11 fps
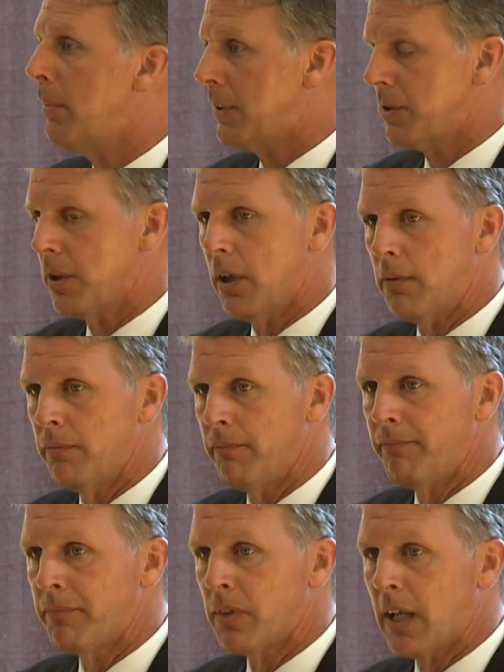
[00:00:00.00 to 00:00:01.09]
months ago.
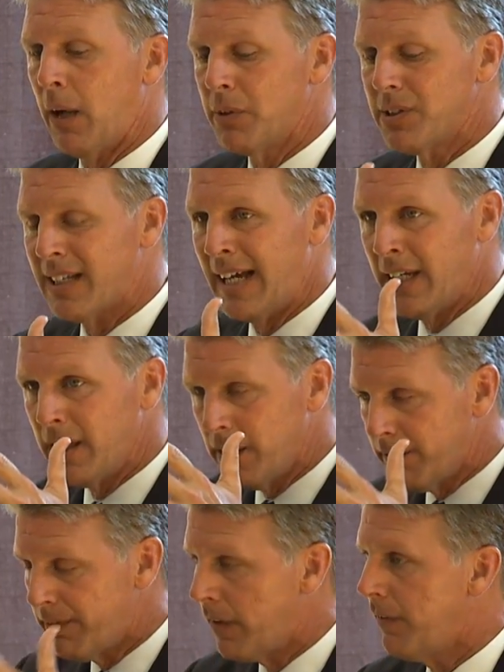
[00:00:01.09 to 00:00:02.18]
I would sign it the
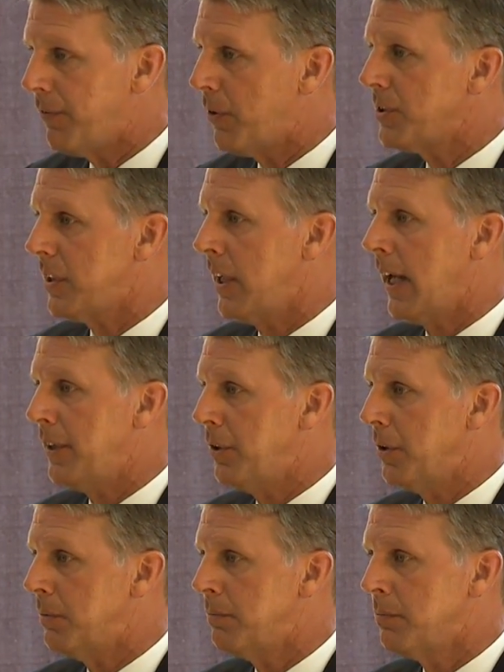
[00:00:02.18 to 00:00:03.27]
very first thing I
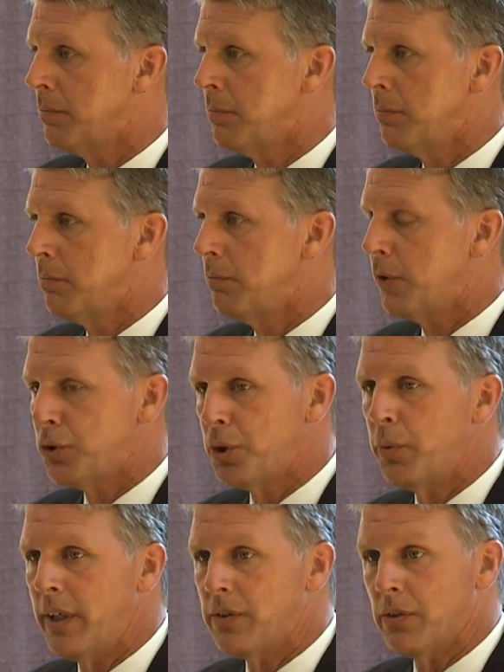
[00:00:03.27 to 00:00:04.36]
do. For two
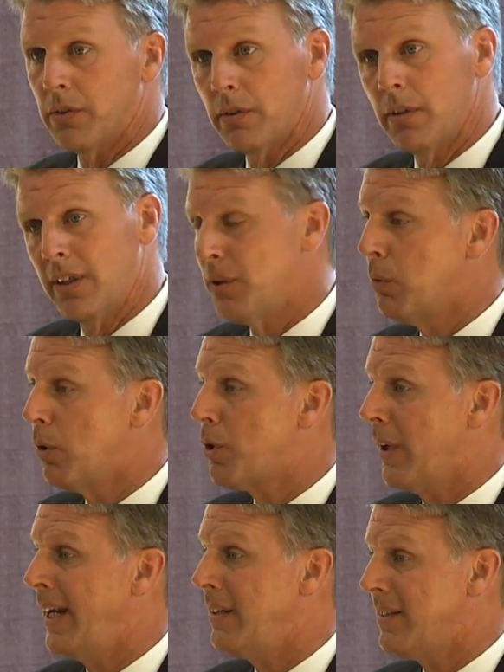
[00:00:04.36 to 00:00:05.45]
reasons, because it will
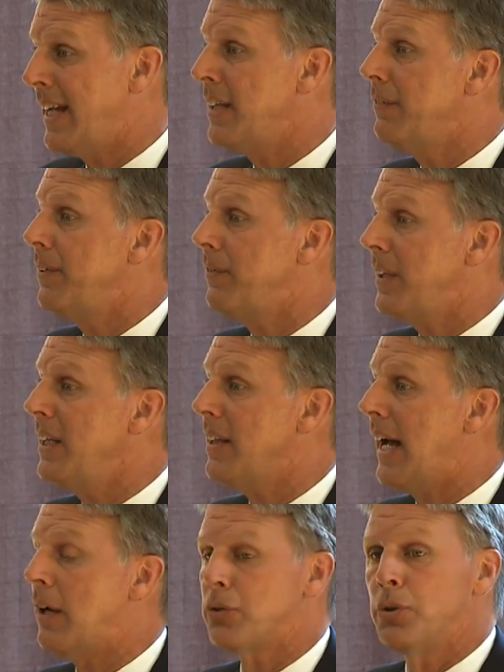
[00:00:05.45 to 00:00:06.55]
create 10 to
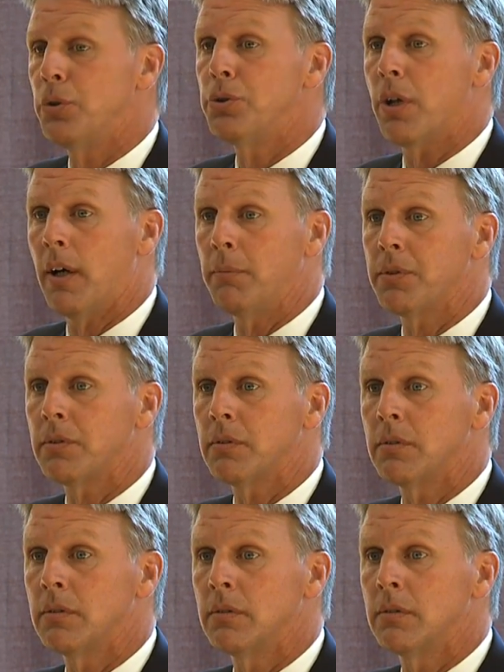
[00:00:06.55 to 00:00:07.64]
15,000 new jobs,
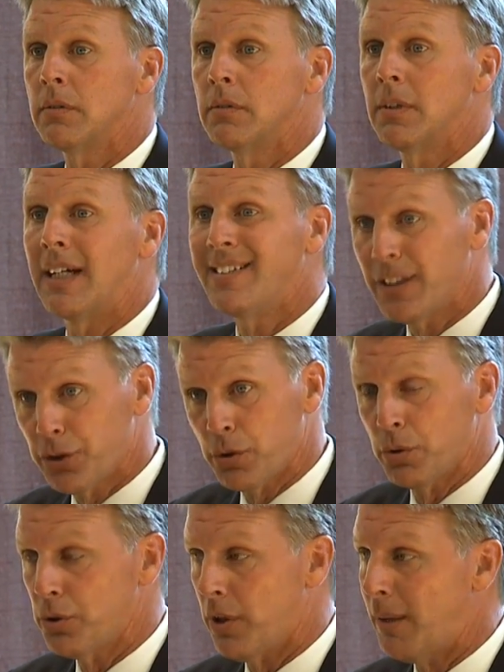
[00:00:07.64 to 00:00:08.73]

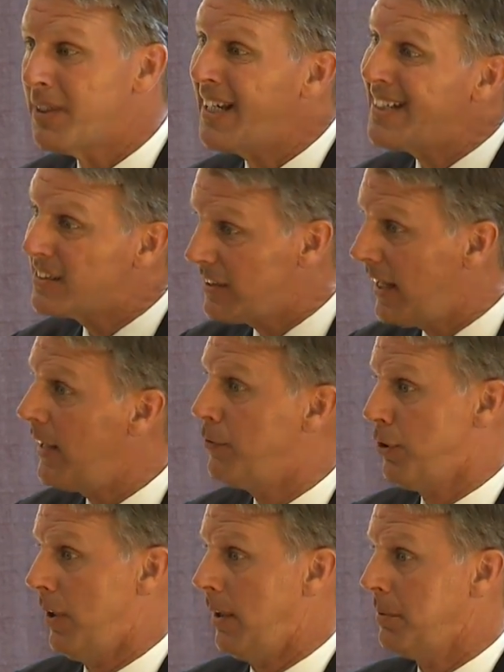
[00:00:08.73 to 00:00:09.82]
additional jobs, and save
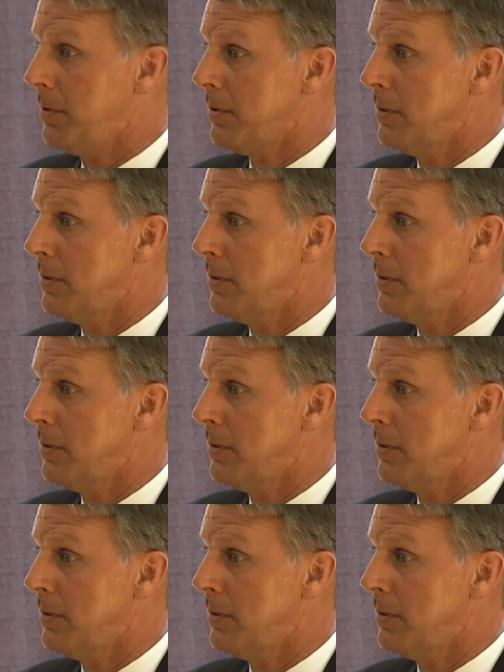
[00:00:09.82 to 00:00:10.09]
jobs.